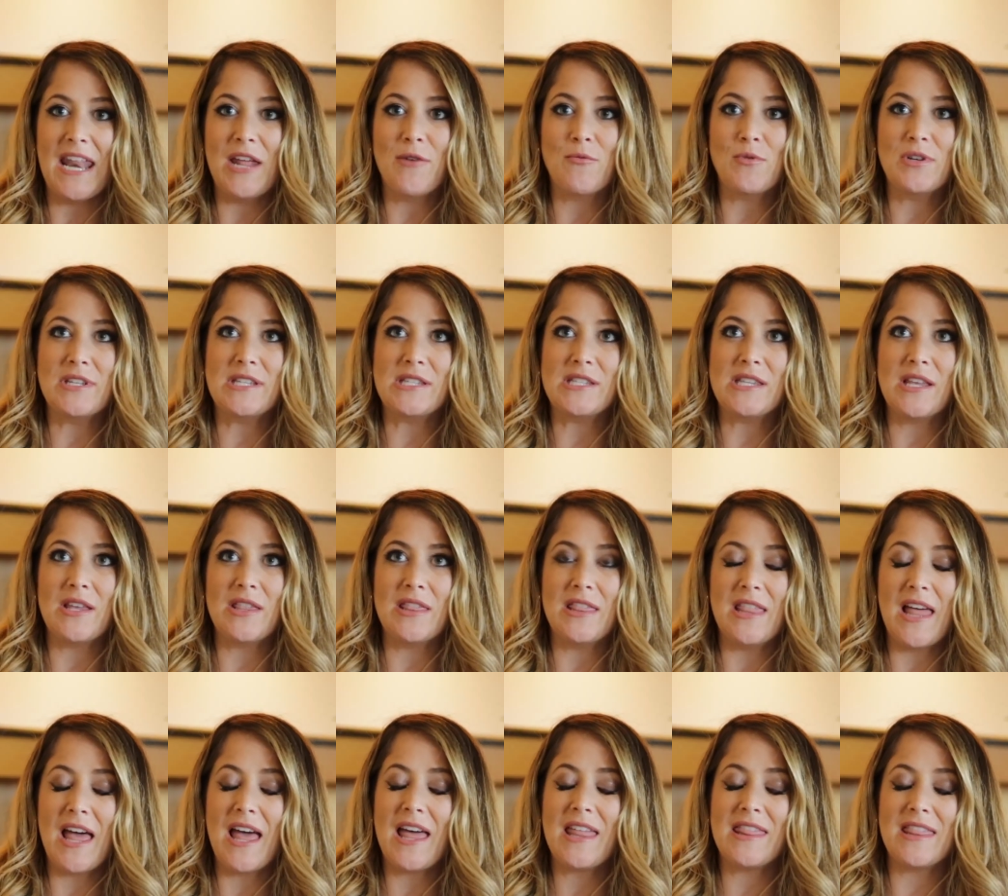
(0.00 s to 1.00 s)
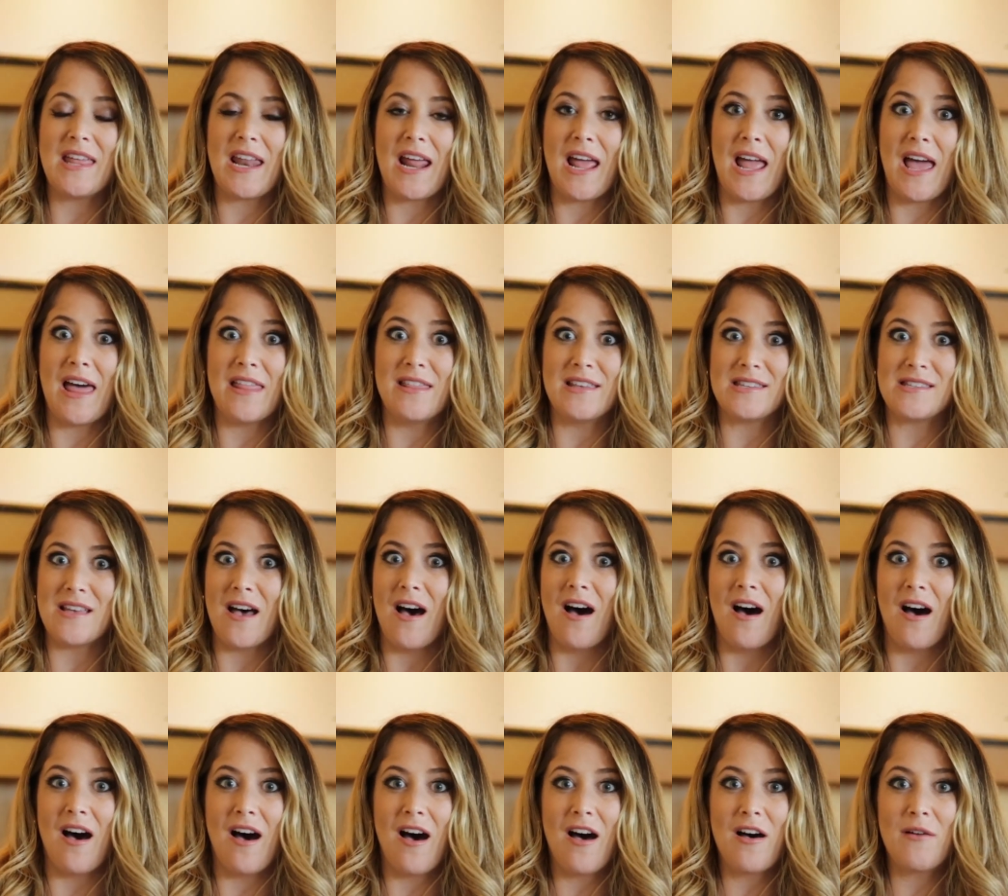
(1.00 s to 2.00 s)
And it was then that I had this
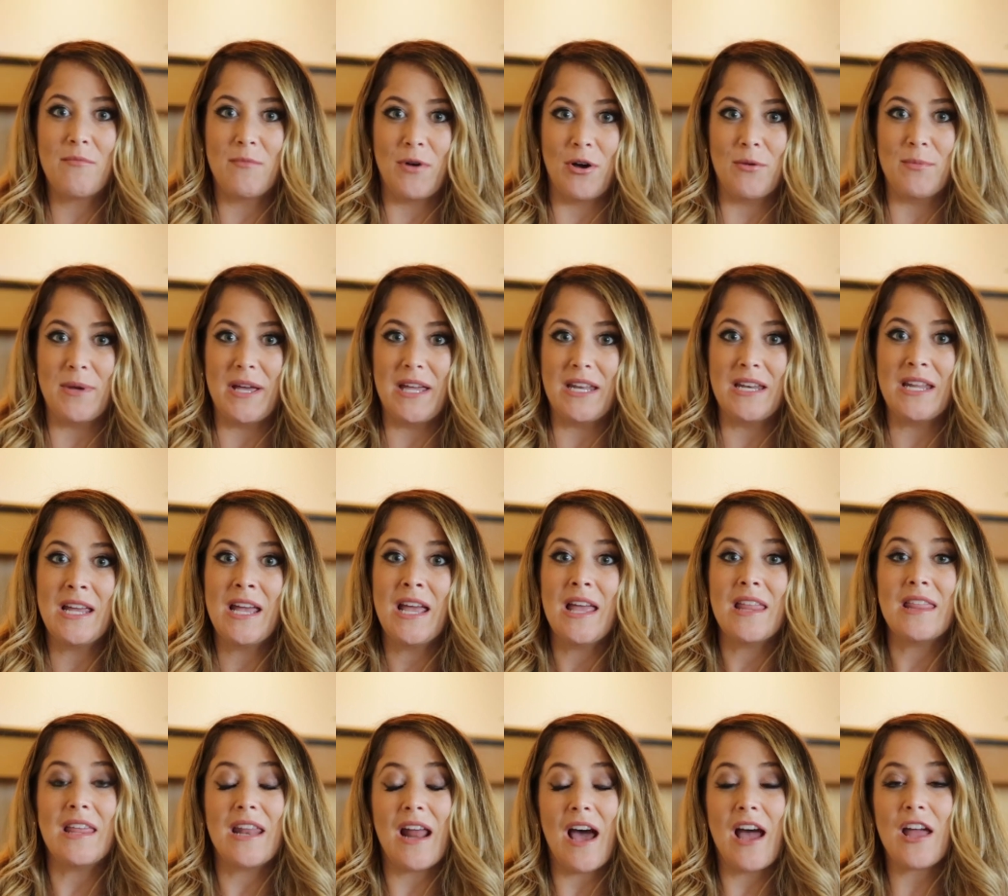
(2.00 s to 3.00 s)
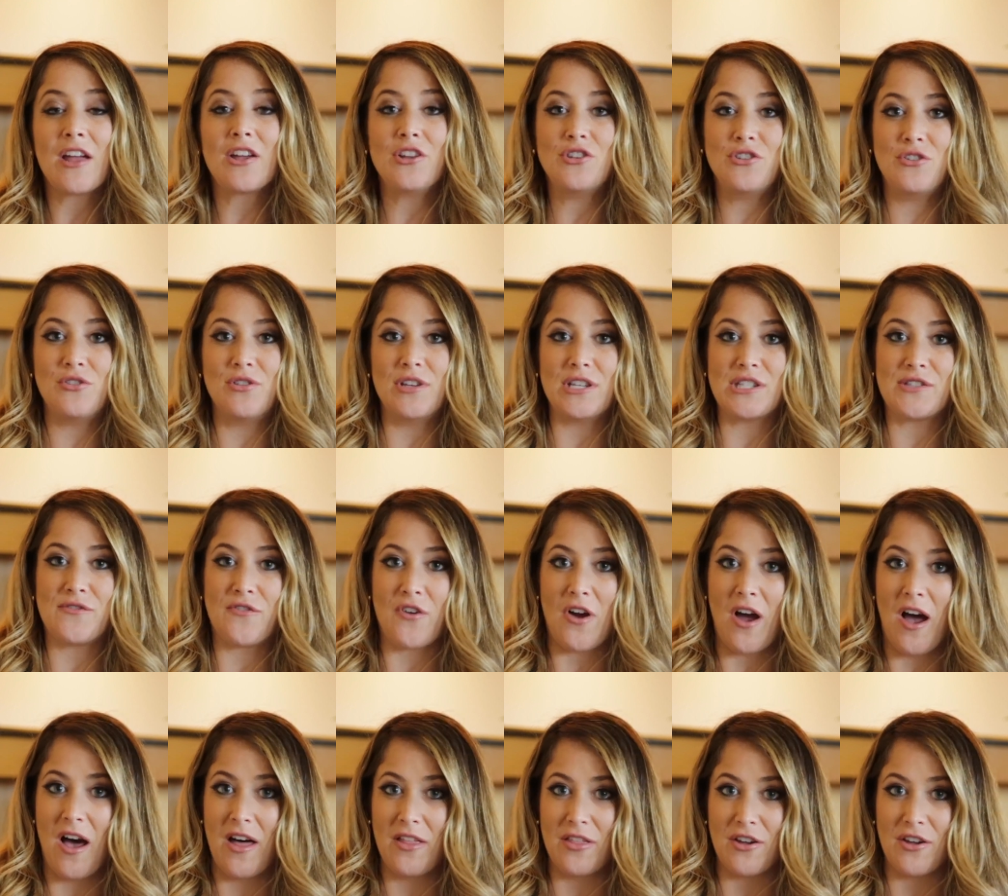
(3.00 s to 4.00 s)
aha moment that I could do this for